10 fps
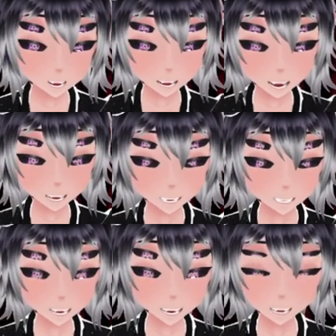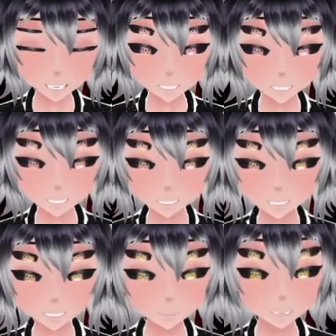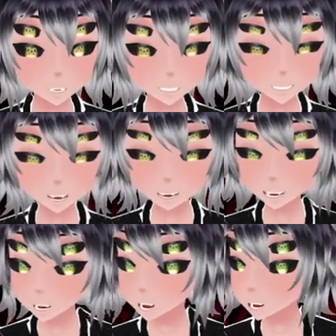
Uh, it's like it's it's something I